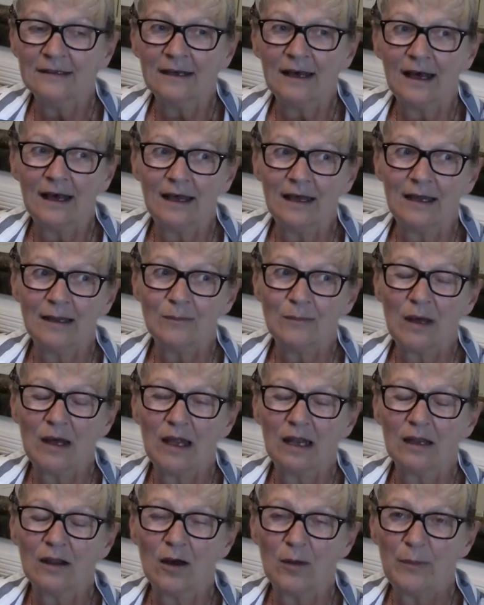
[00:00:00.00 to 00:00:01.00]

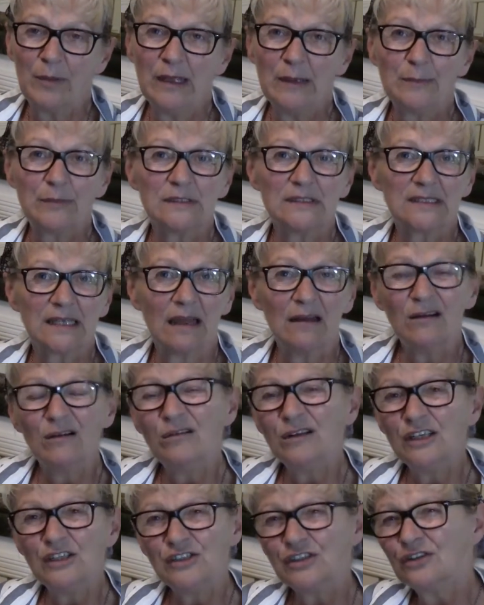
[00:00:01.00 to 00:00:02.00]
a lot of people say, oh,
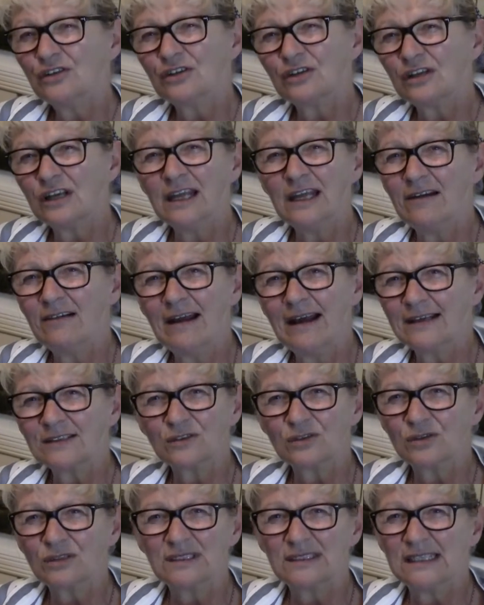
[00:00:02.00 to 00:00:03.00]
you shouldn't colour your hair
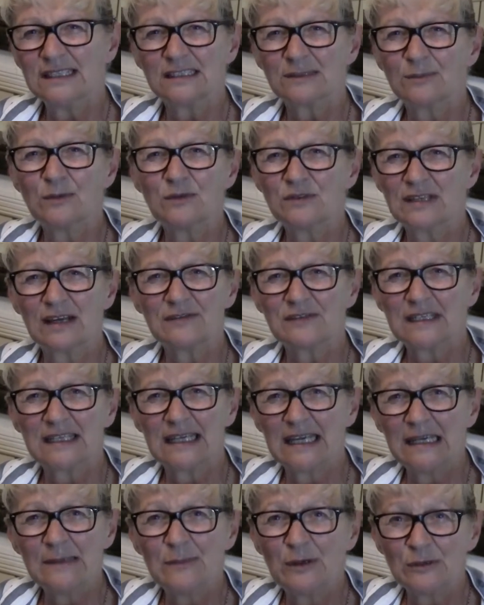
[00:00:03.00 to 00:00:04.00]
sort of 6 months after
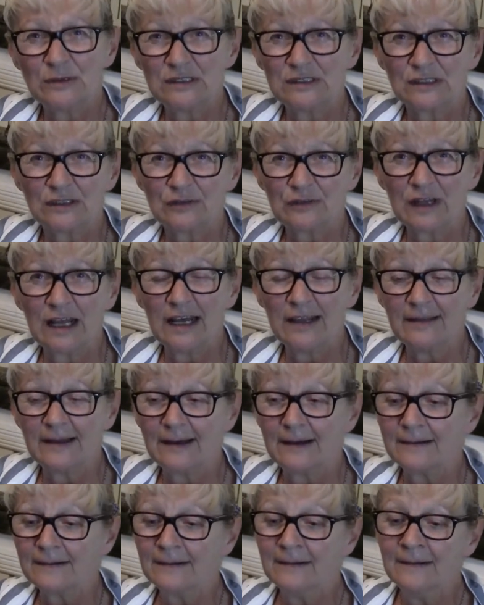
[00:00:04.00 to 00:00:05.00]
chemo and stuff like
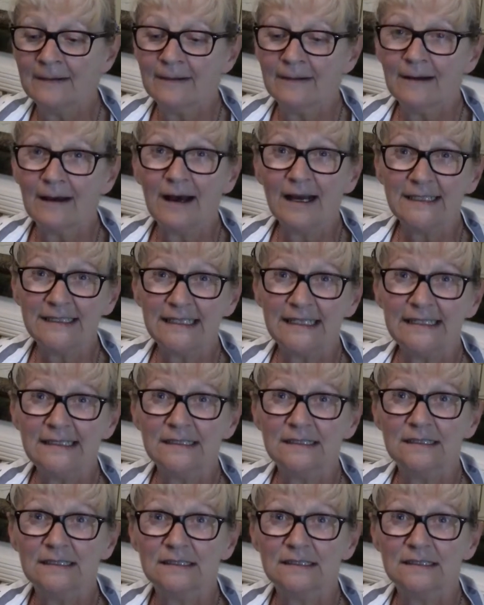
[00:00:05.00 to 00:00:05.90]
that. I did.